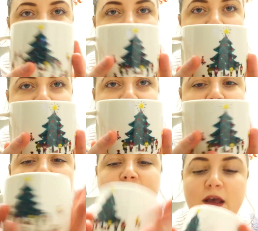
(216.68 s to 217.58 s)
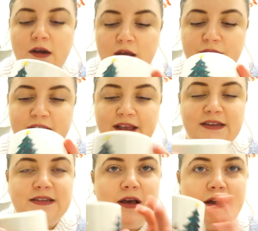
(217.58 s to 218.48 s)
what it looks like. Nothing
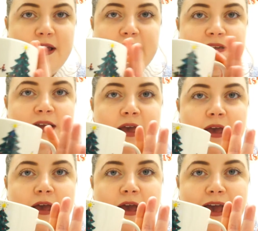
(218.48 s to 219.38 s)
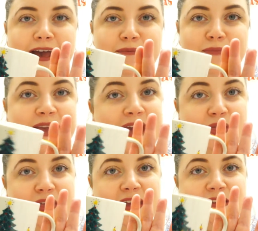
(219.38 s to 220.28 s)
inside. But yeah, I
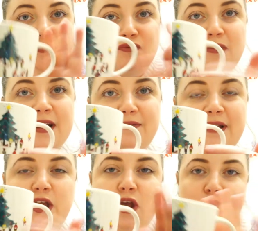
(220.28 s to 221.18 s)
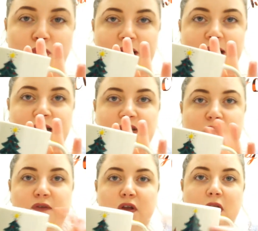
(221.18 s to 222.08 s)
think it's a really, really cute print. And so if you